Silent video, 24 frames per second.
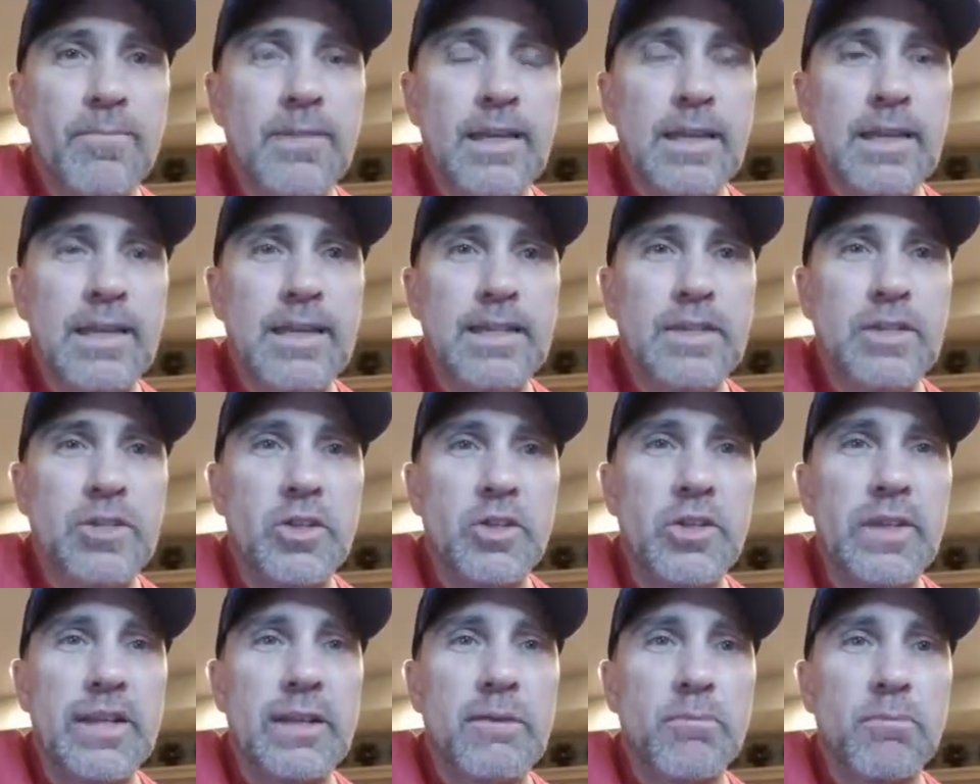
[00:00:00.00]
And so
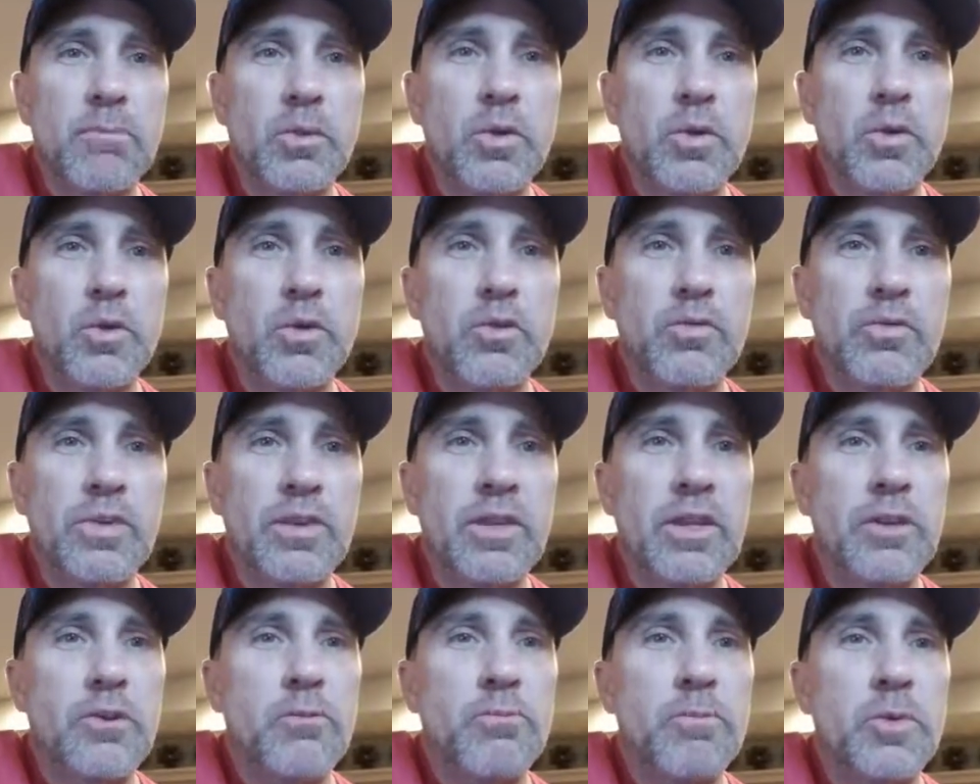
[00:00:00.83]
they improved
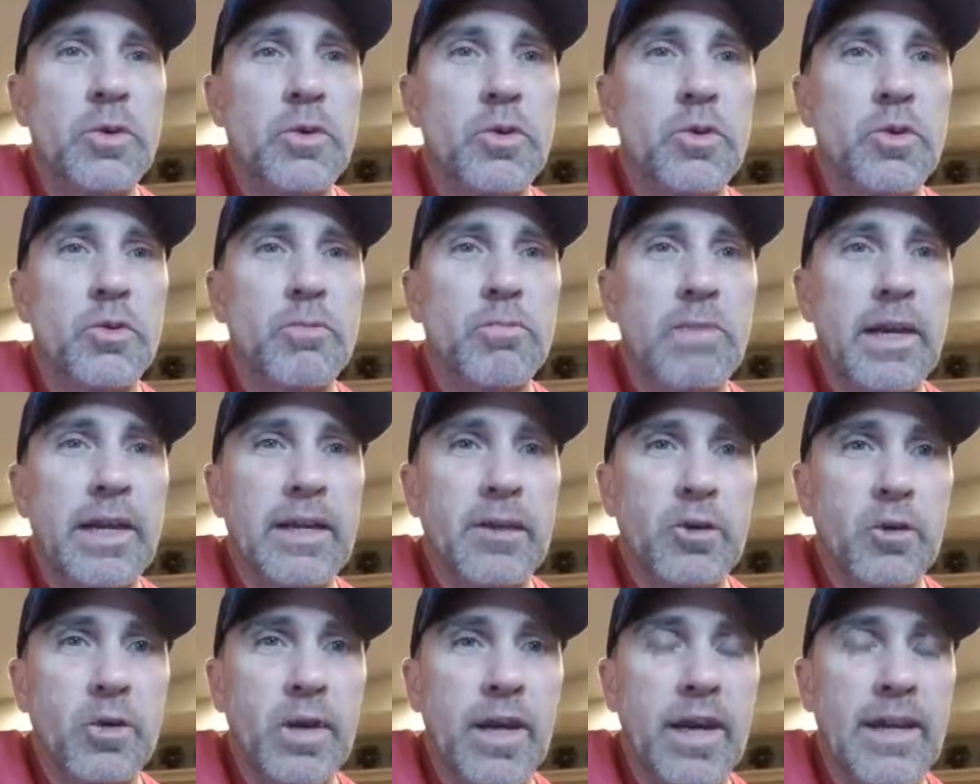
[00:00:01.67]
their mood by
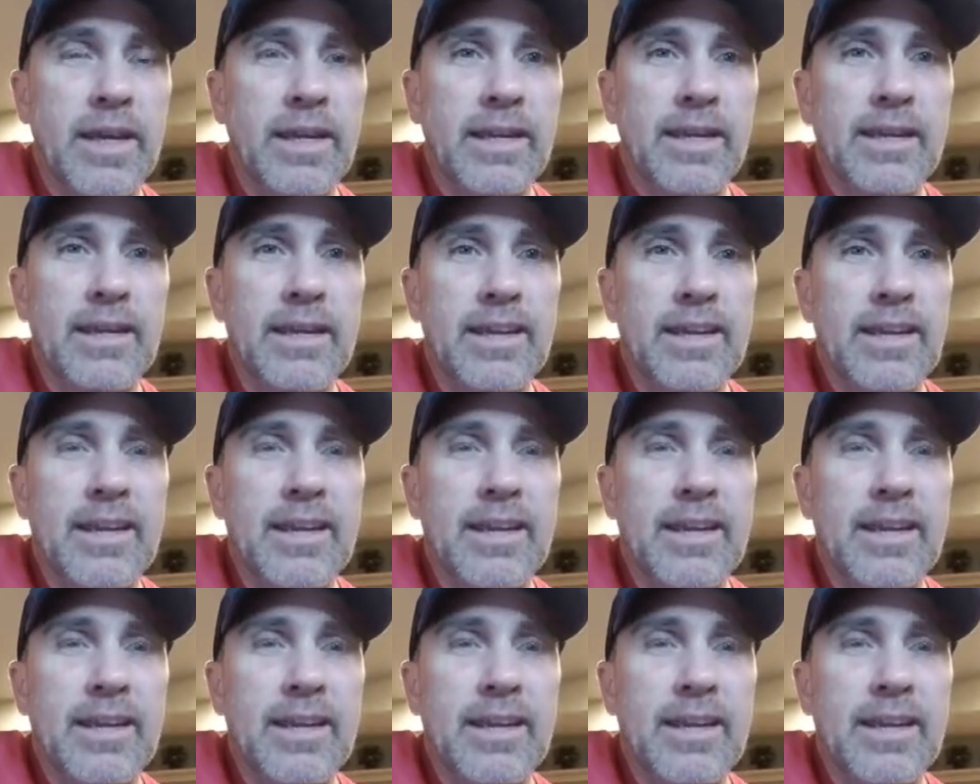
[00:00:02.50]
crying.